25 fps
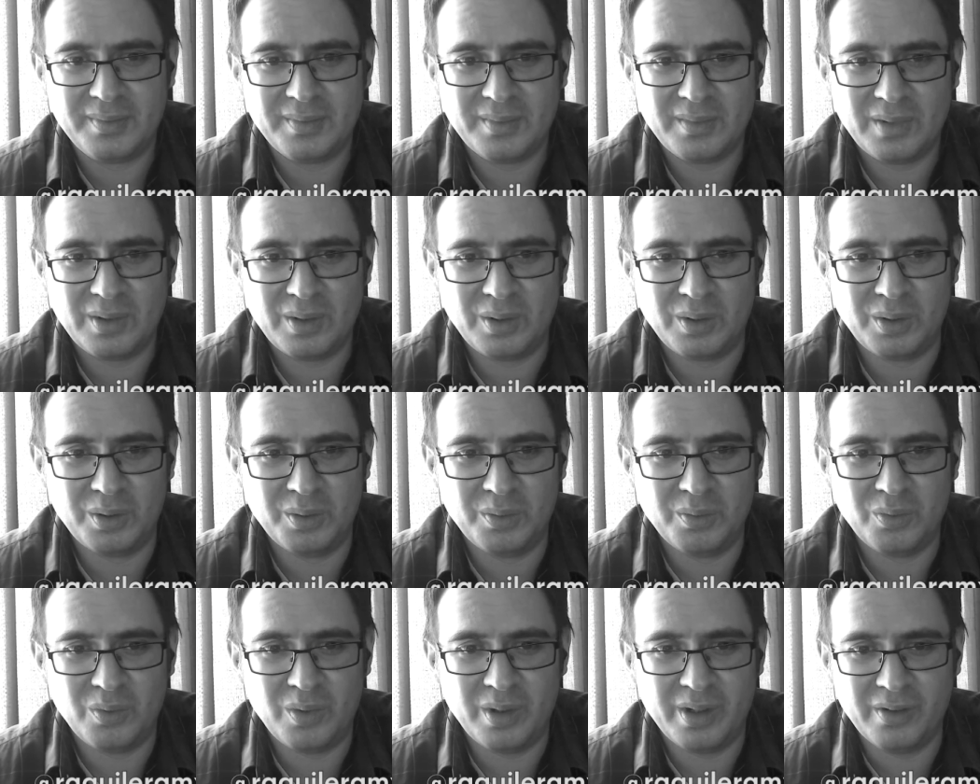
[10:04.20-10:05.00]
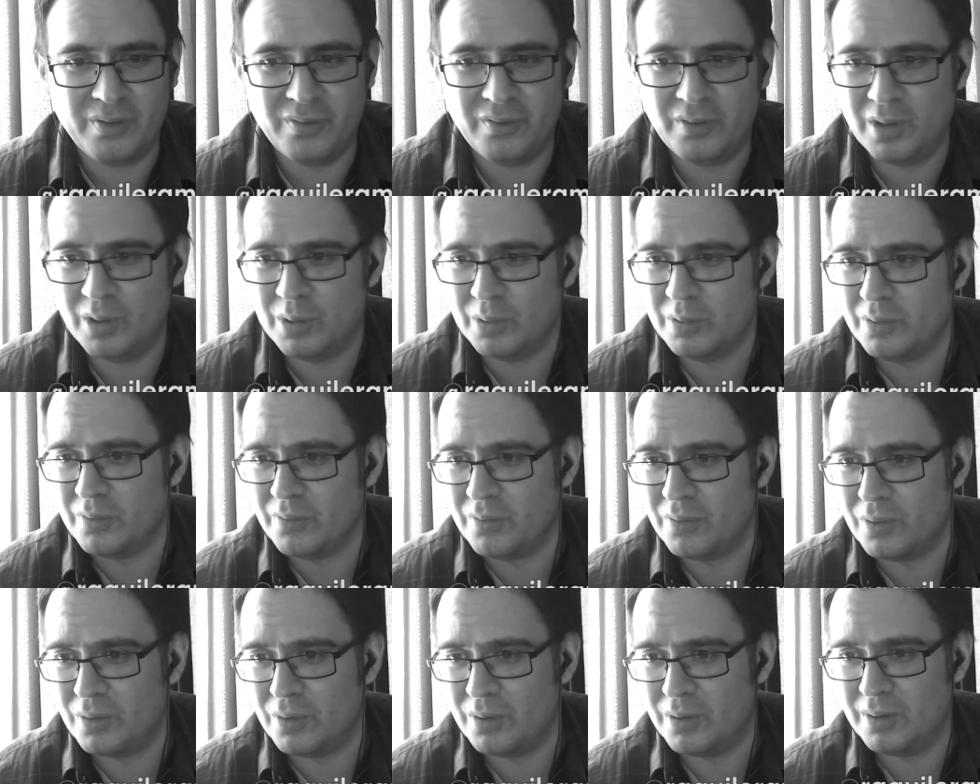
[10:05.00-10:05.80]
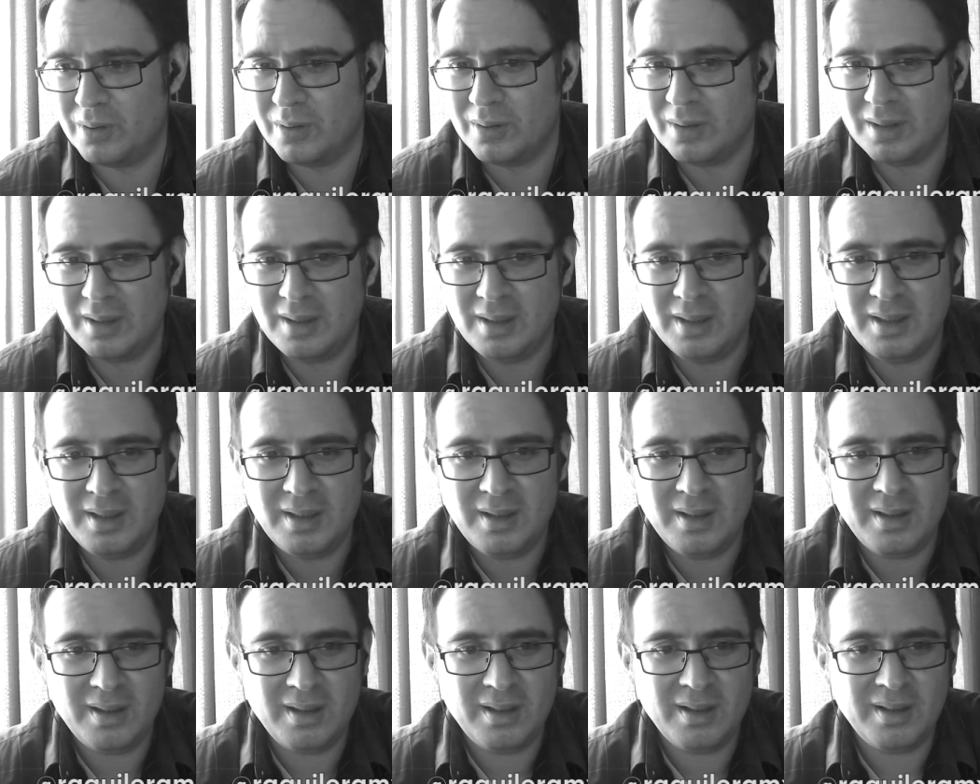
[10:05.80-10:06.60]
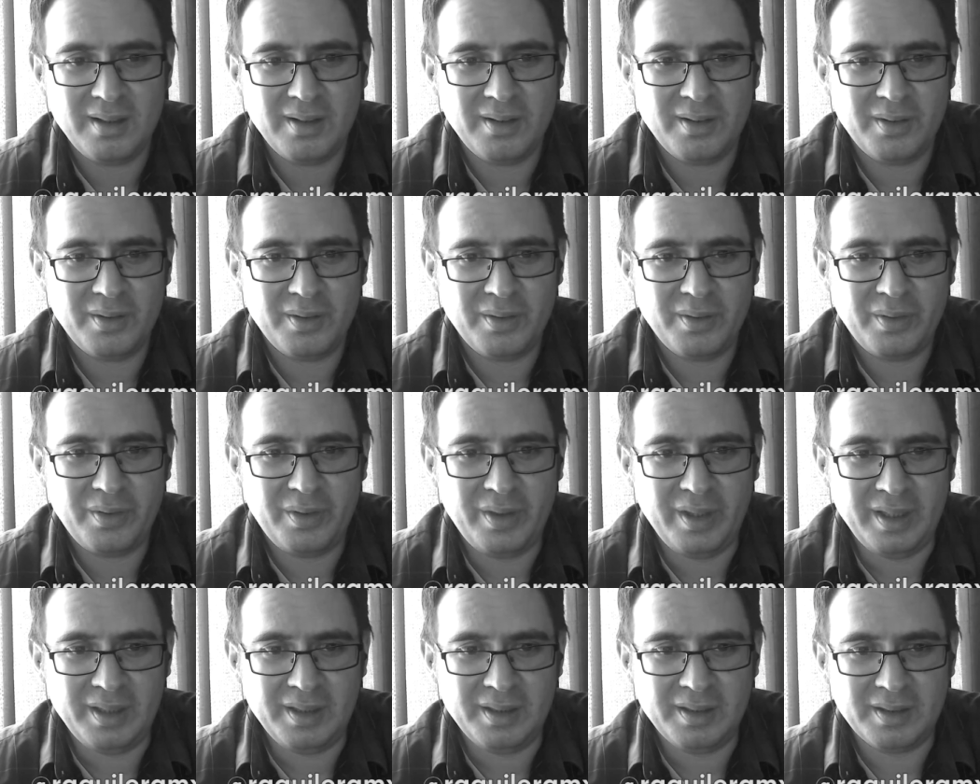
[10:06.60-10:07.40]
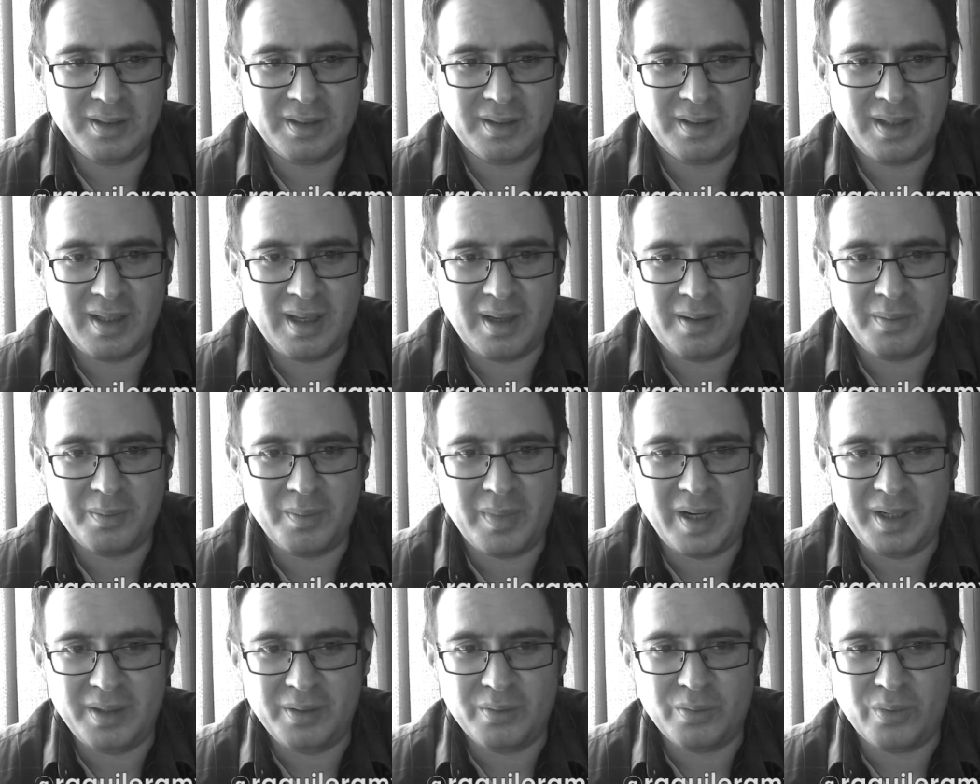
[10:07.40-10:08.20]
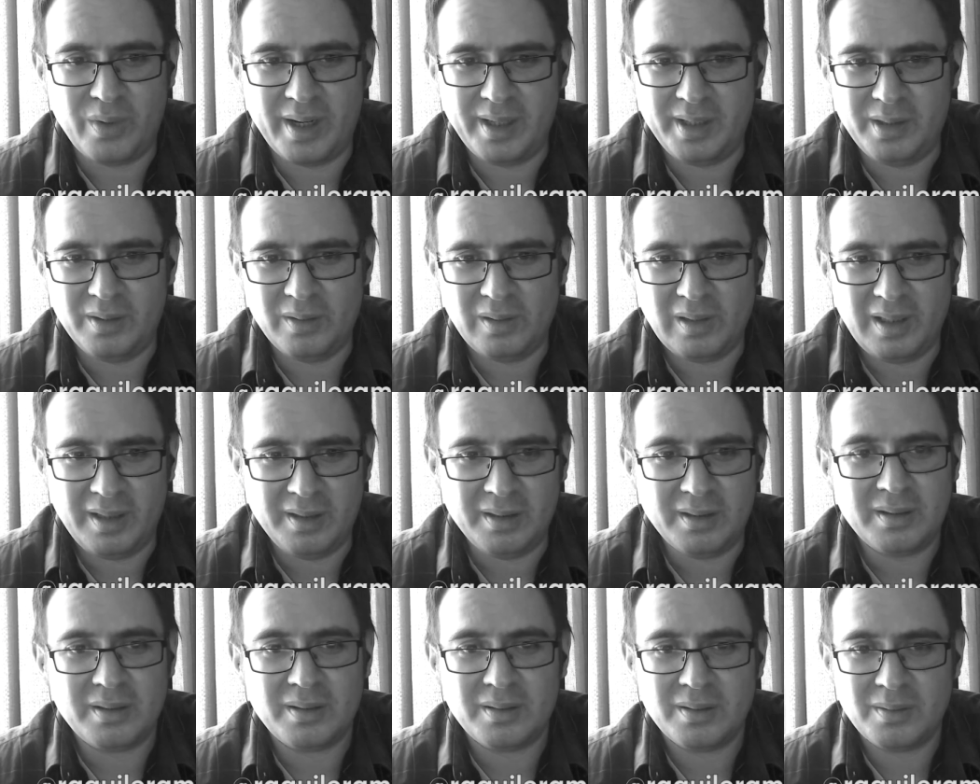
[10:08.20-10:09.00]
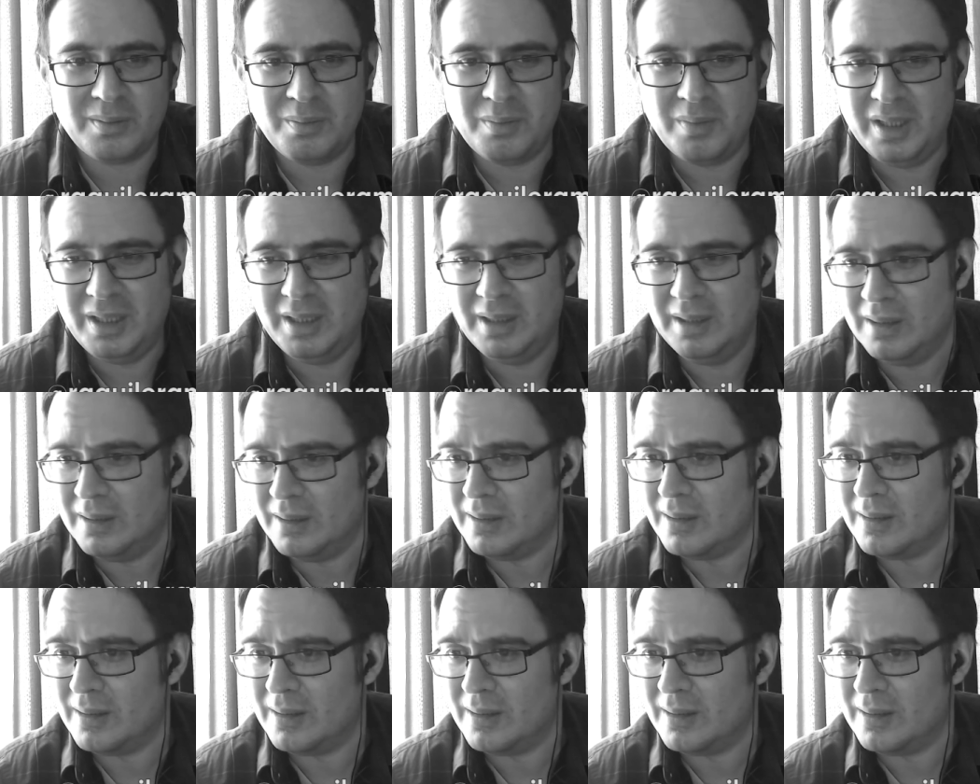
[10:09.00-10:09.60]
or want to vote for things that might regulate me.